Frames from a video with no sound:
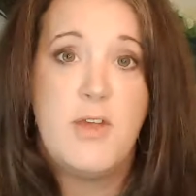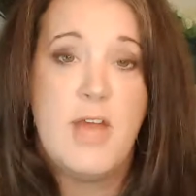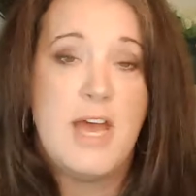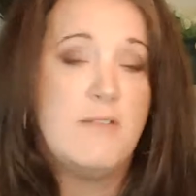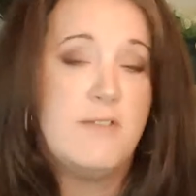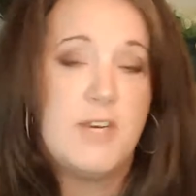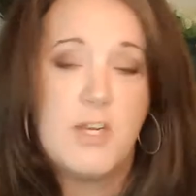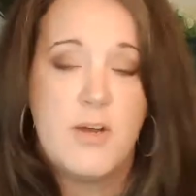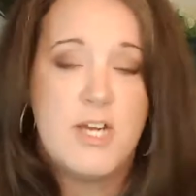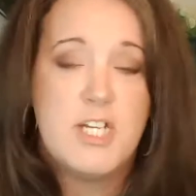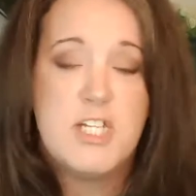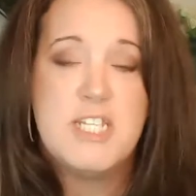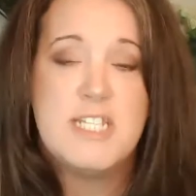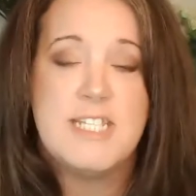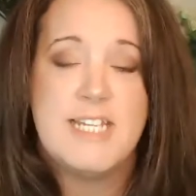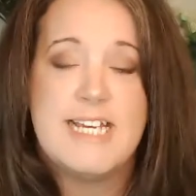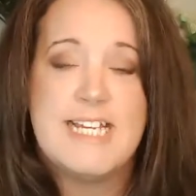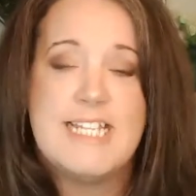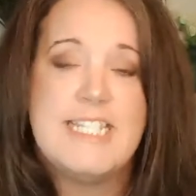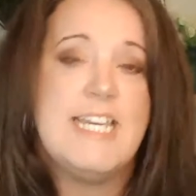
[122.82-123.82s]
have any questions,
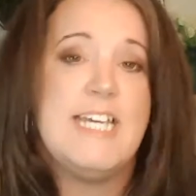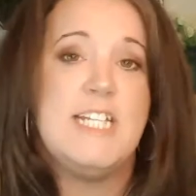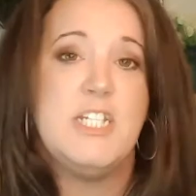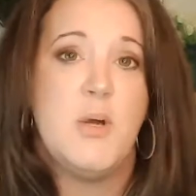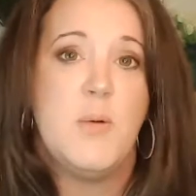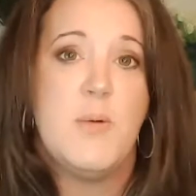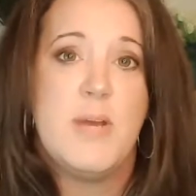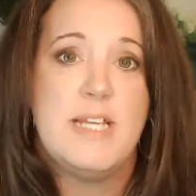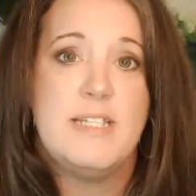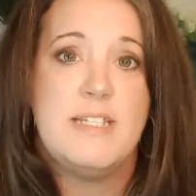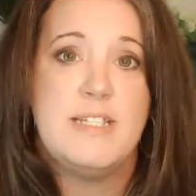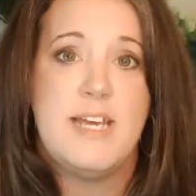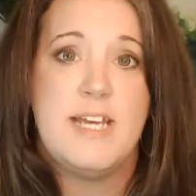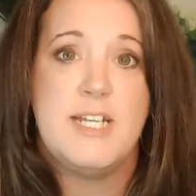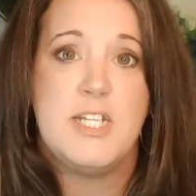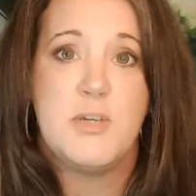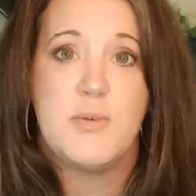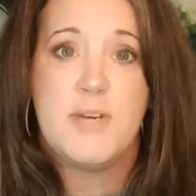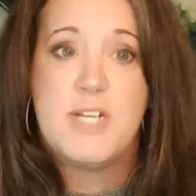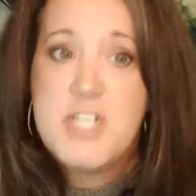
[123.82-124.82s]
like I said, don't hesitate
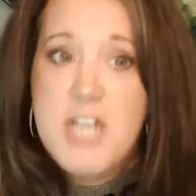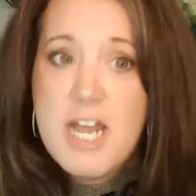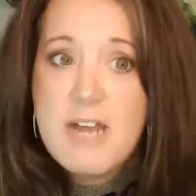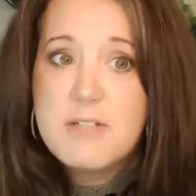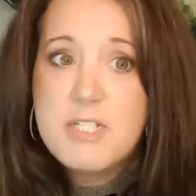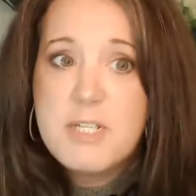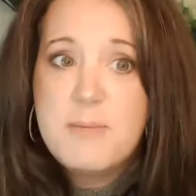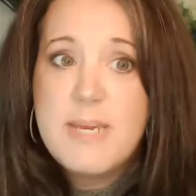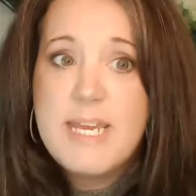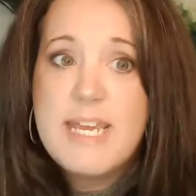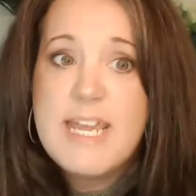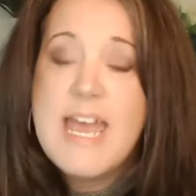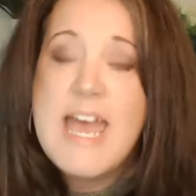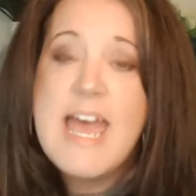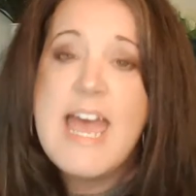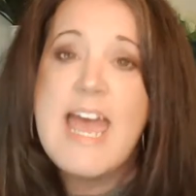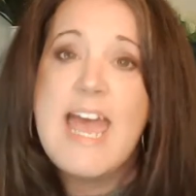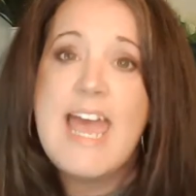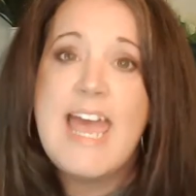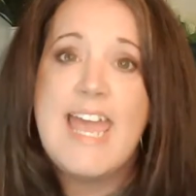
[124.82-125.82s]
to reach out to
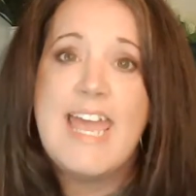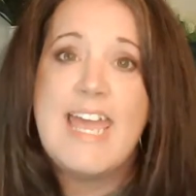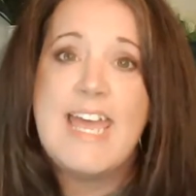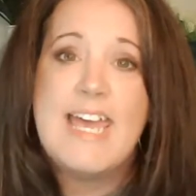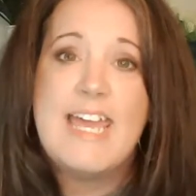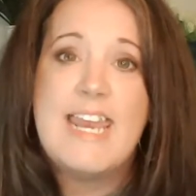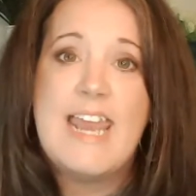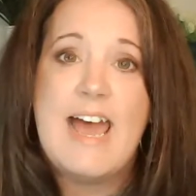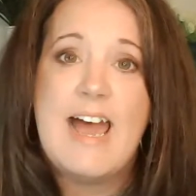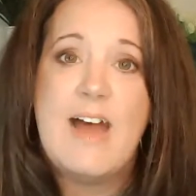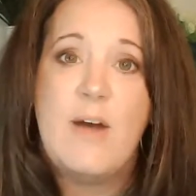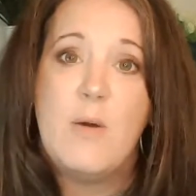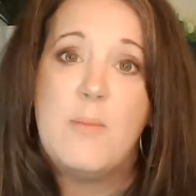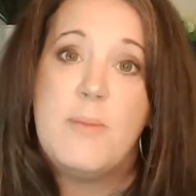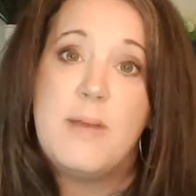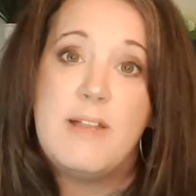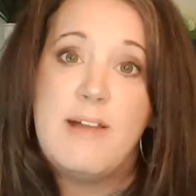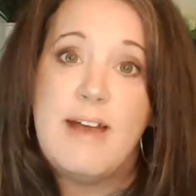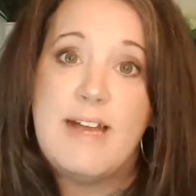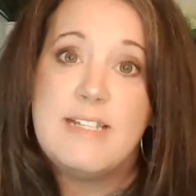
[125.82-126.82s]
me and I will be
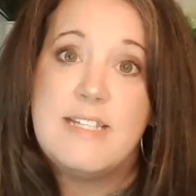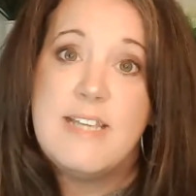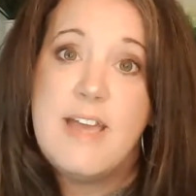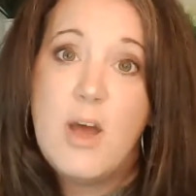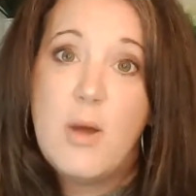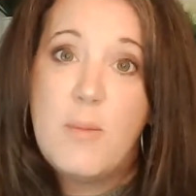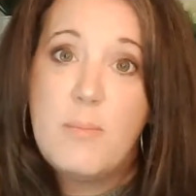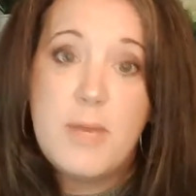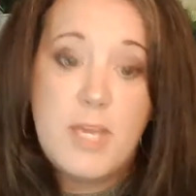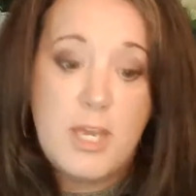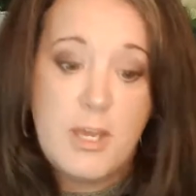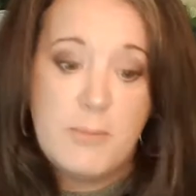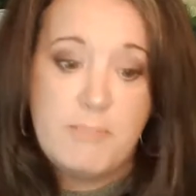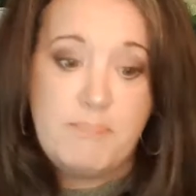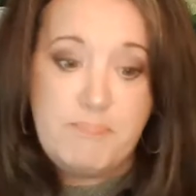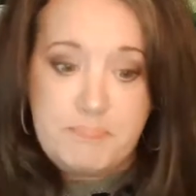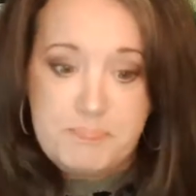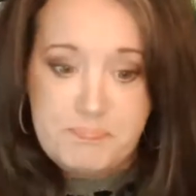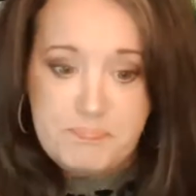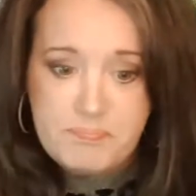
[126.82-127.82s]
glad to help you.
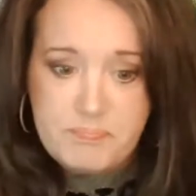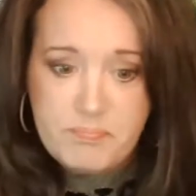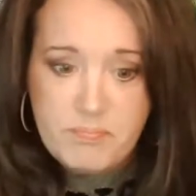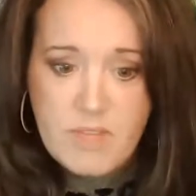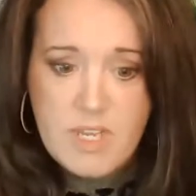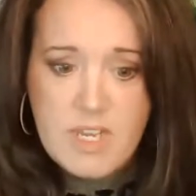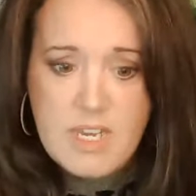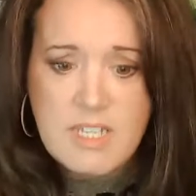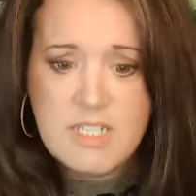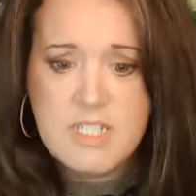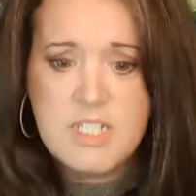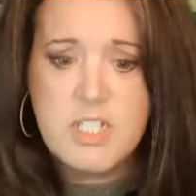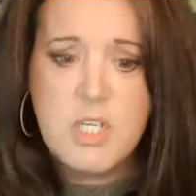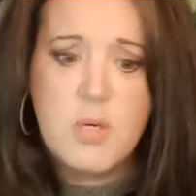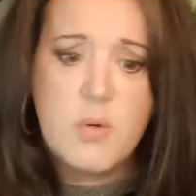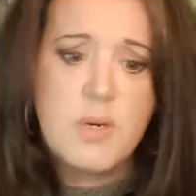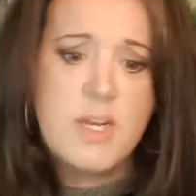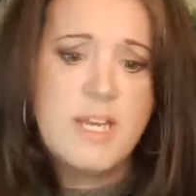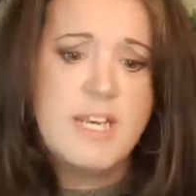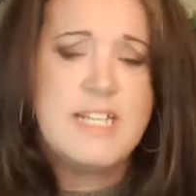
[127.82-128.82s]
So
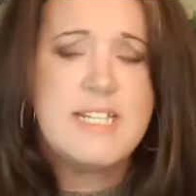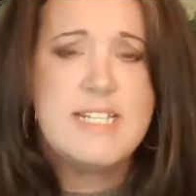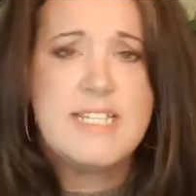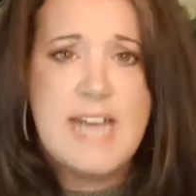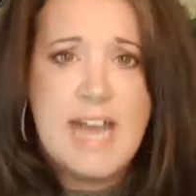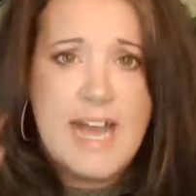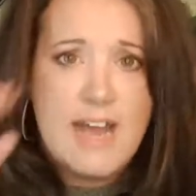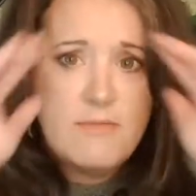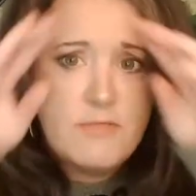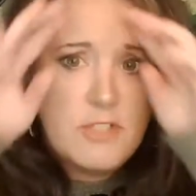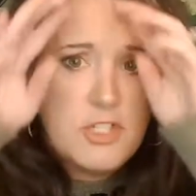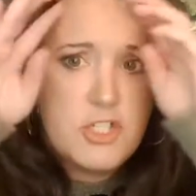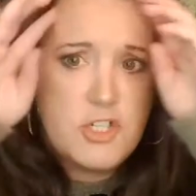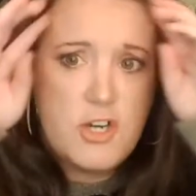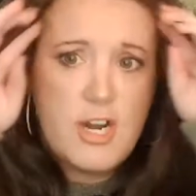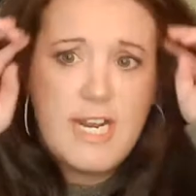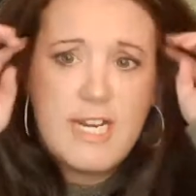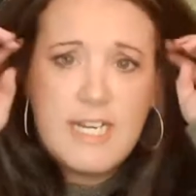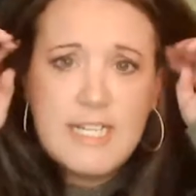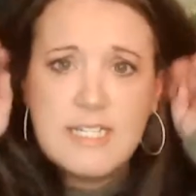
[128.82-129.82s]
we're going to dive
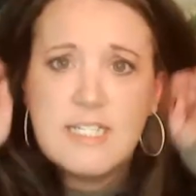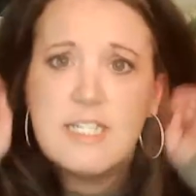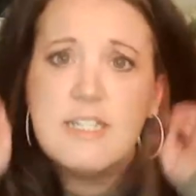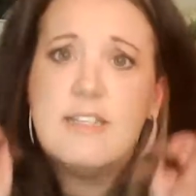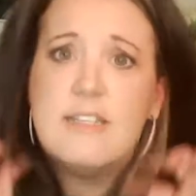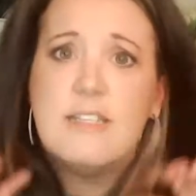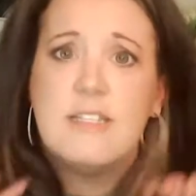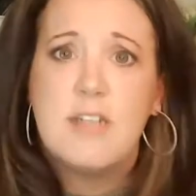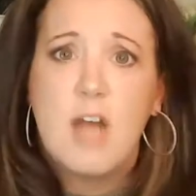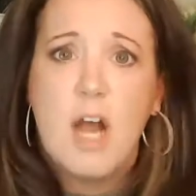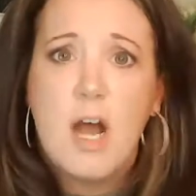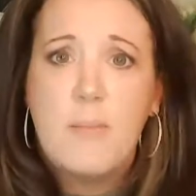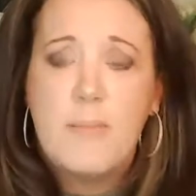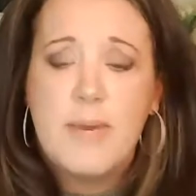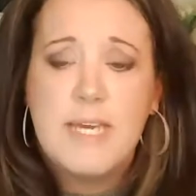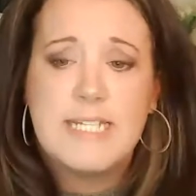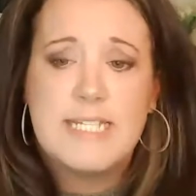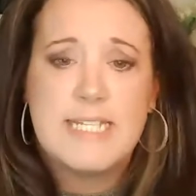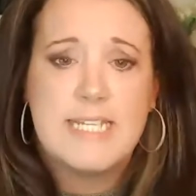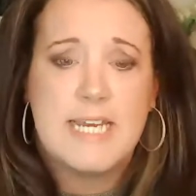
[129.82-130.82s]
straight into this
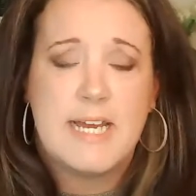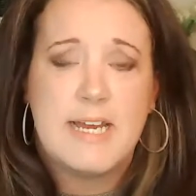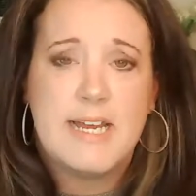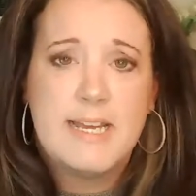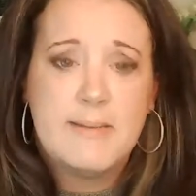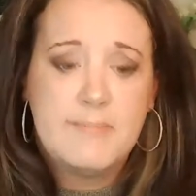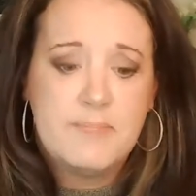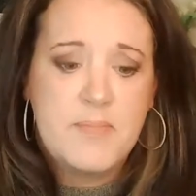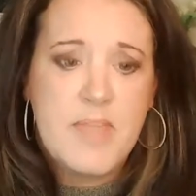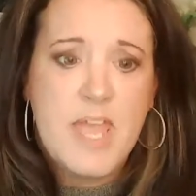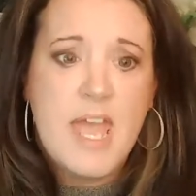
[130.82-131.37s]
topic tonight.